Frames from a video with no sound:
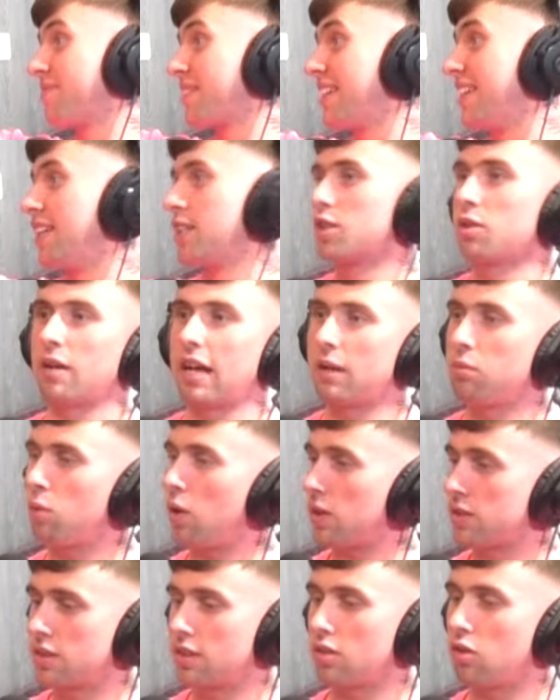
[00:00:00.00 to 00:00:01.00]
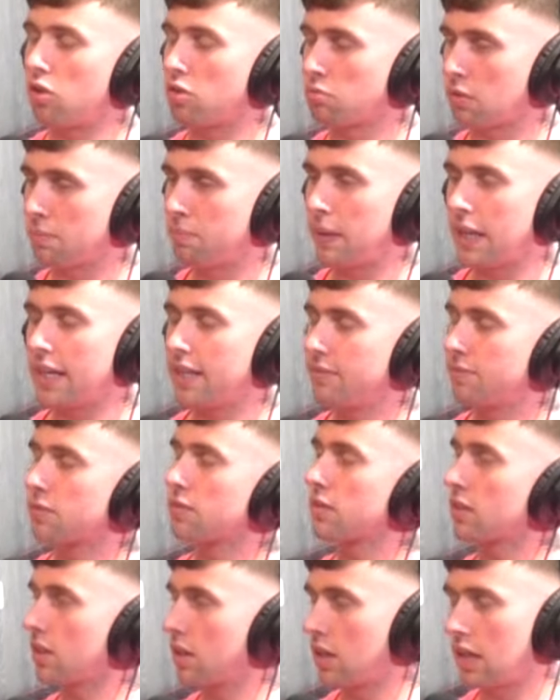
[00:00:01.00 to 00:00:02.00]
Mm-hmm. So I watched it on repeat
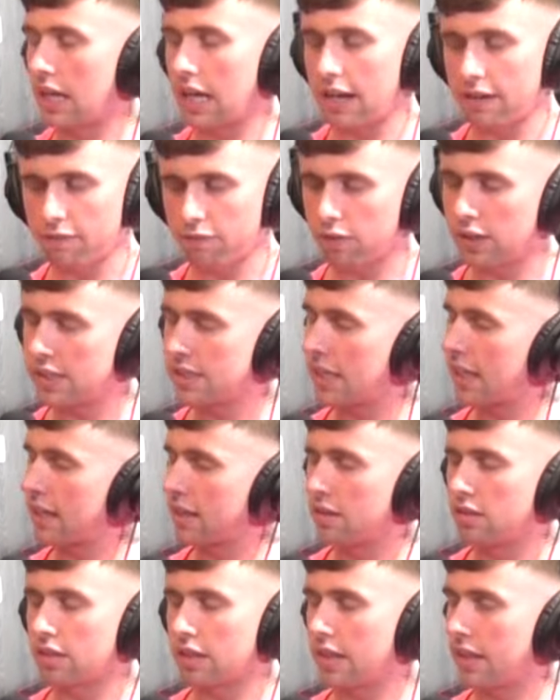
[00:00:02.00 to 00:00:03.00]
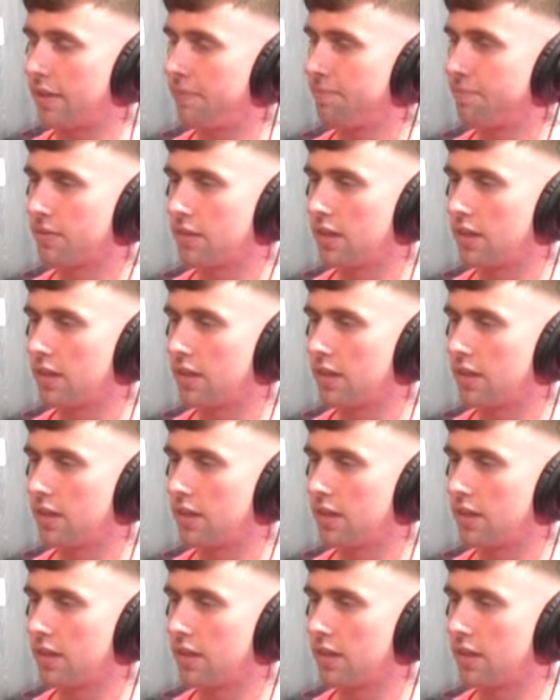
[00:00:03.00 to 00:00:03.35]
every single day.